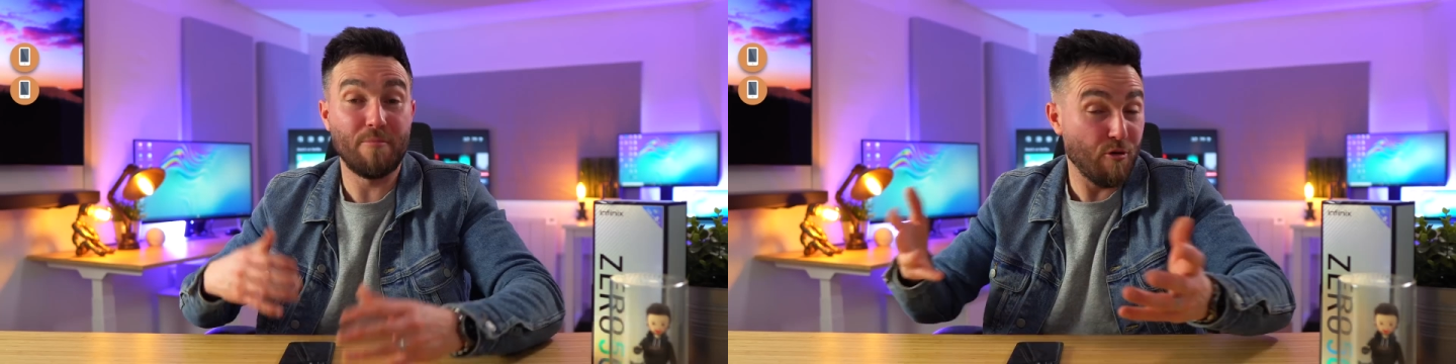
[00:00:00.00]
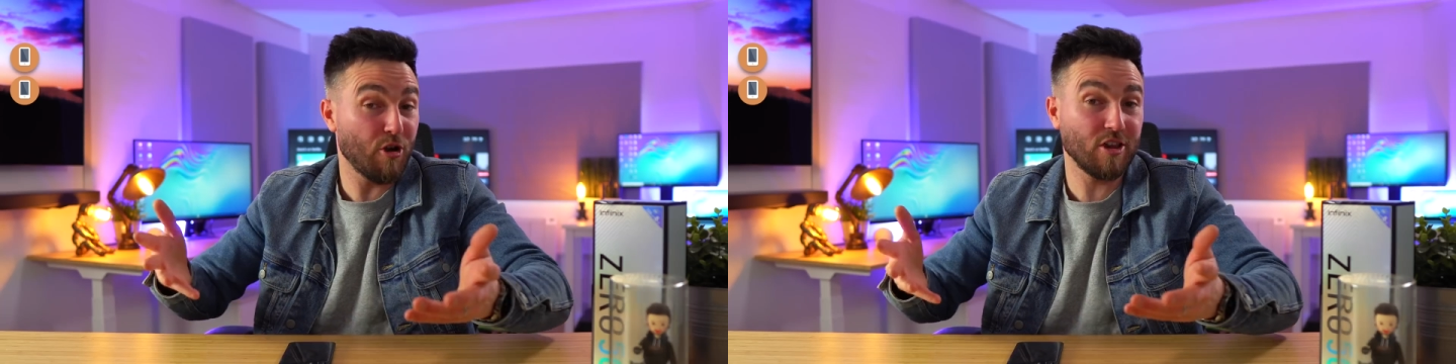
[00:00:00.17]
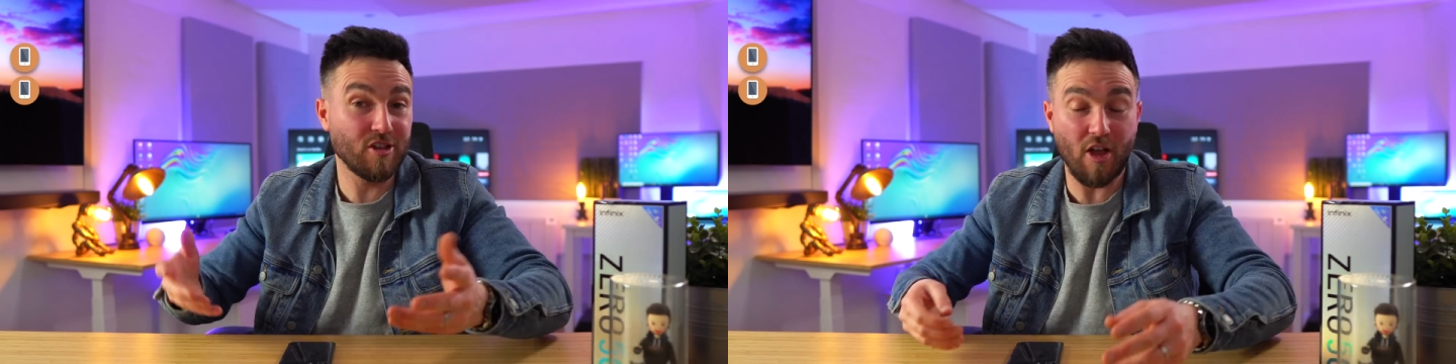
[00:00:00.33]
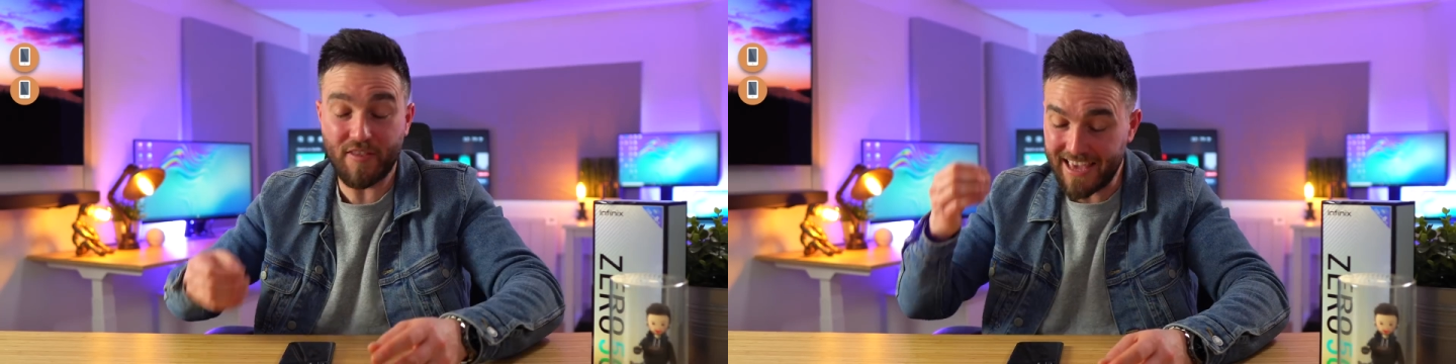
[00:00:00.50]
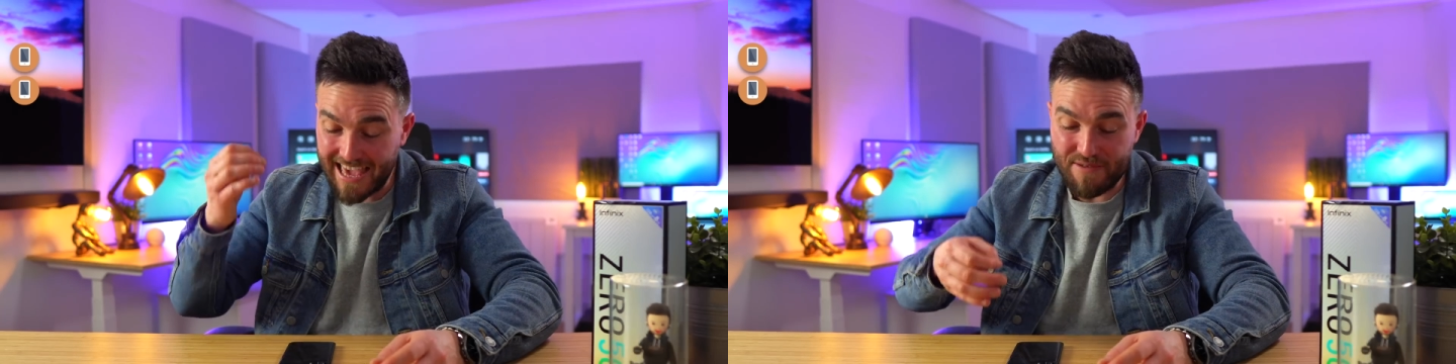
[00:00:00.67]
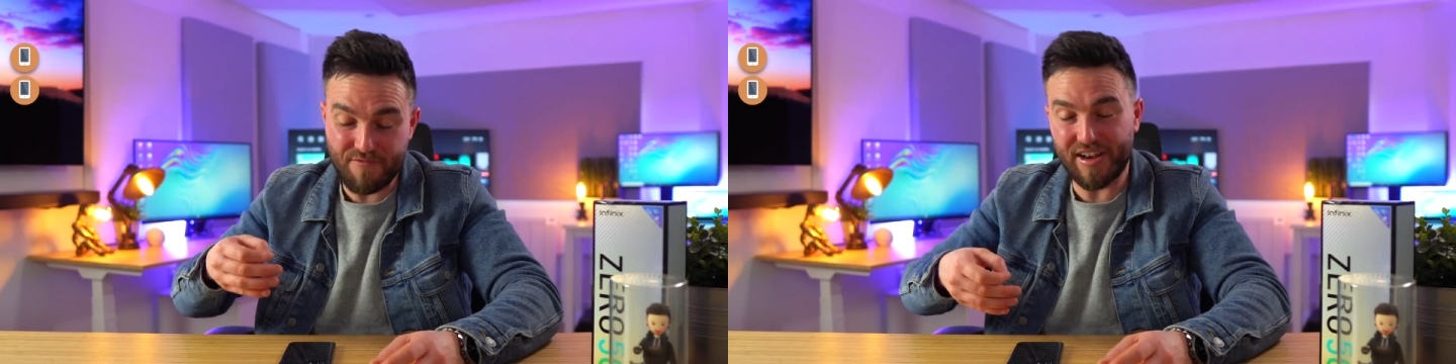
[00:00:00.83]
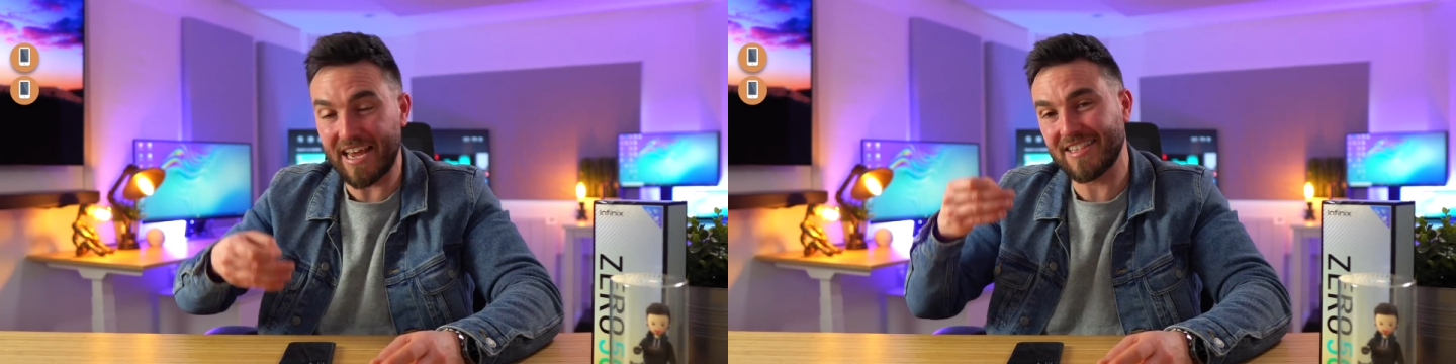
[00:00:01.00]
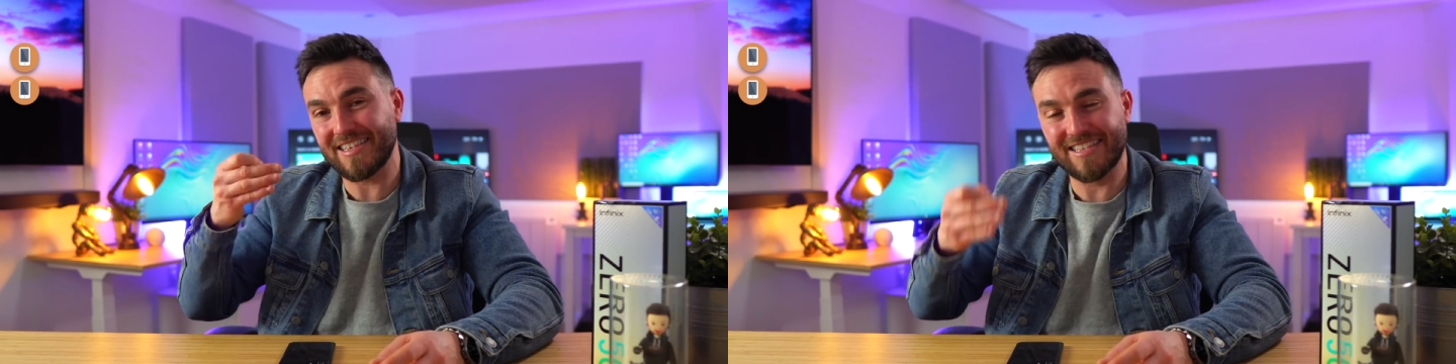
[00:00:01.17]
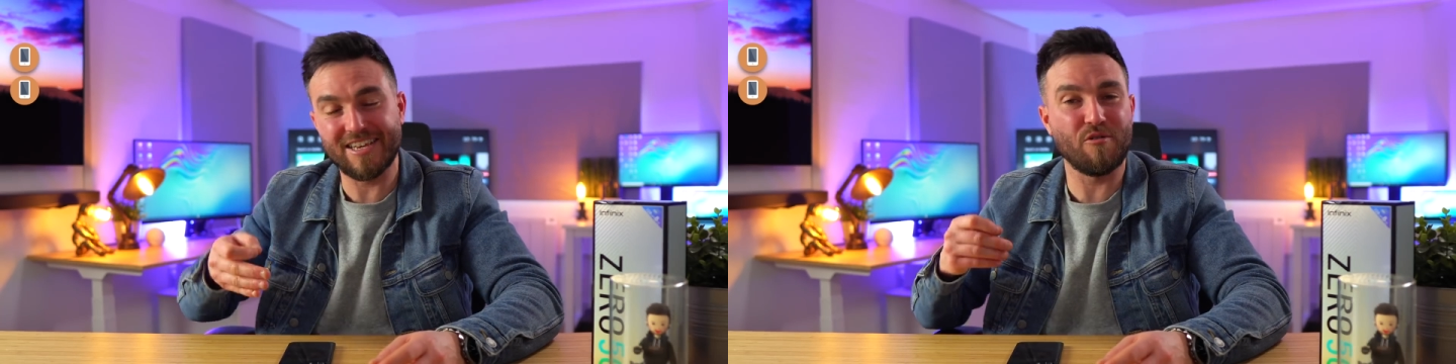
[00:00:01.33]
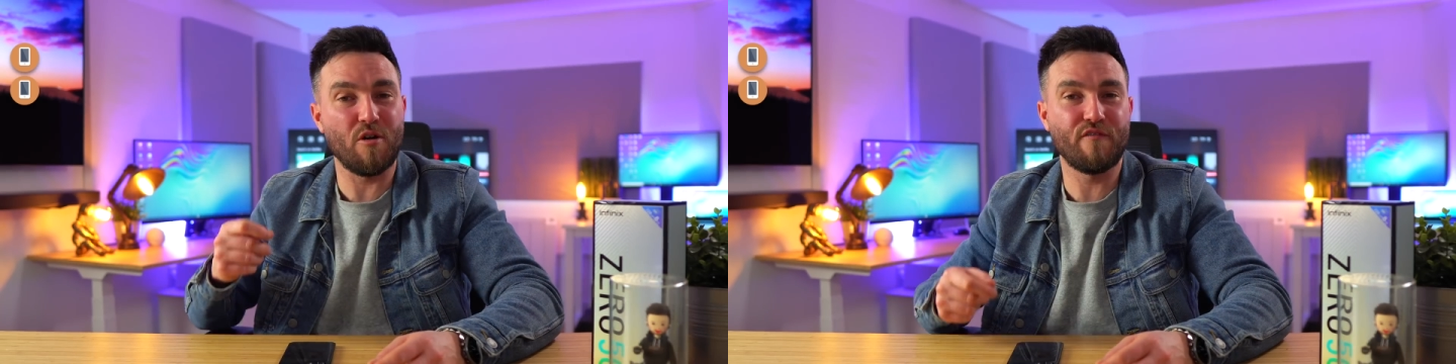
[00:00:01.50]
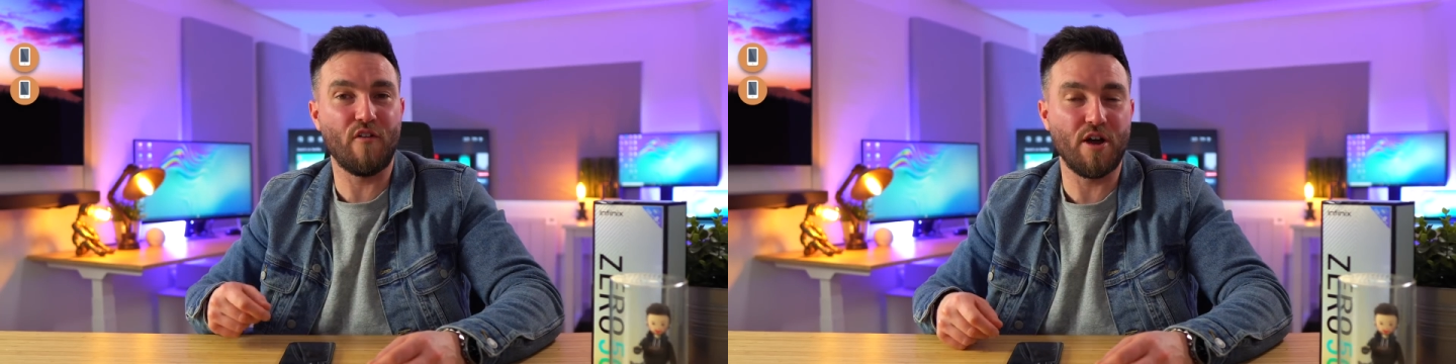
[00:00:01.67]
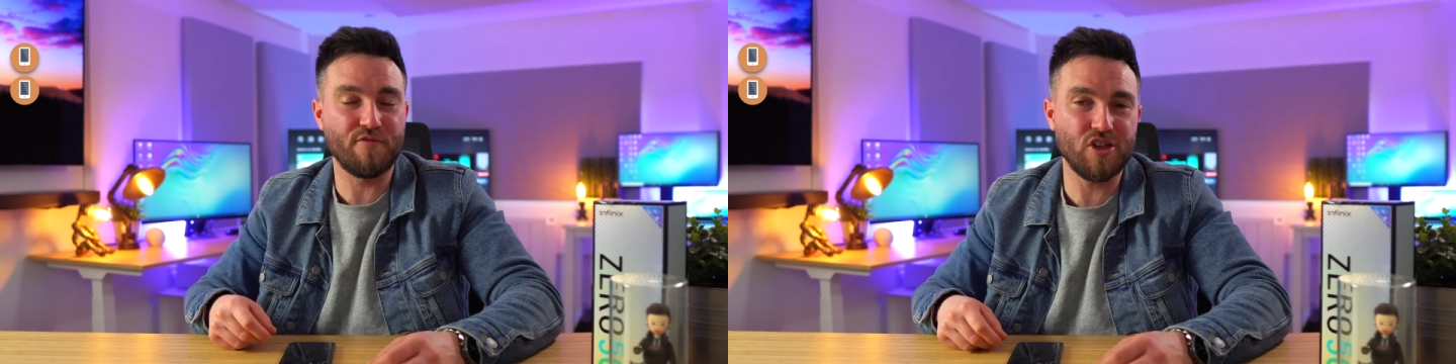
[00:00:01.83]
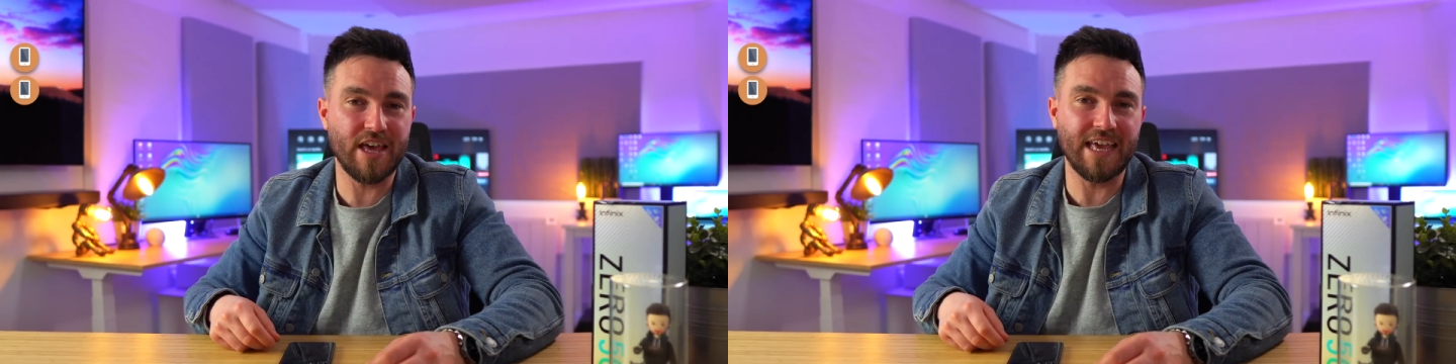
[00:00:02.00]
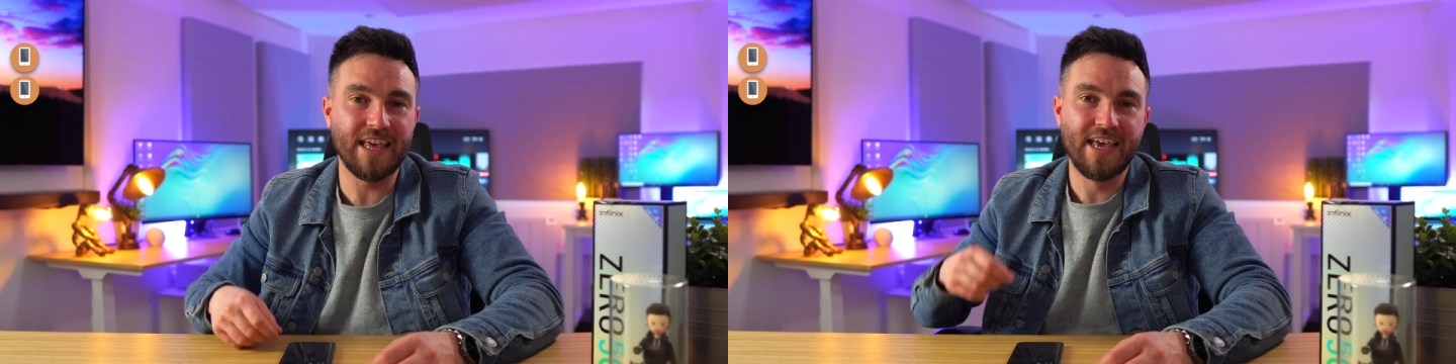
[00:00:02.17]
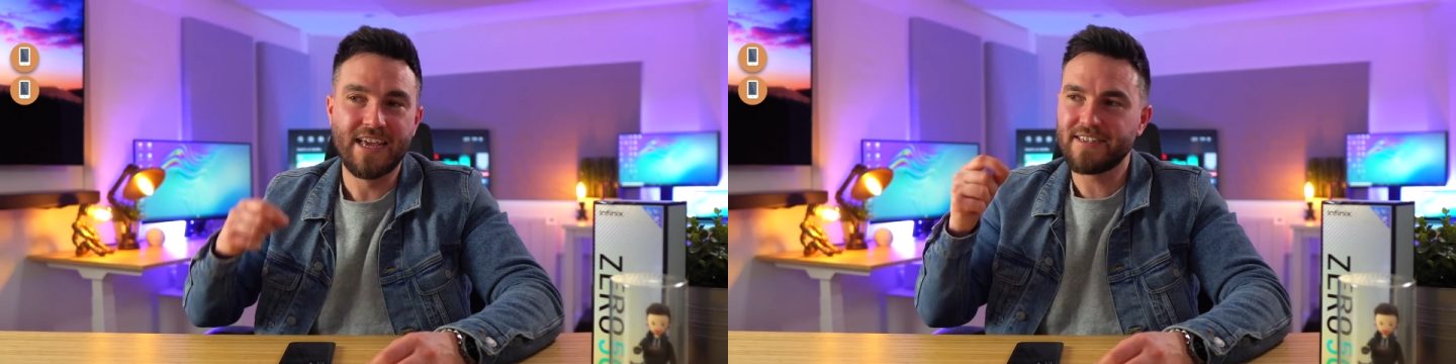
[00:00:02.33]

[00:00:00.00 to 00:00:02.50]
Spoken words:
And products like the Infinix Zero 5G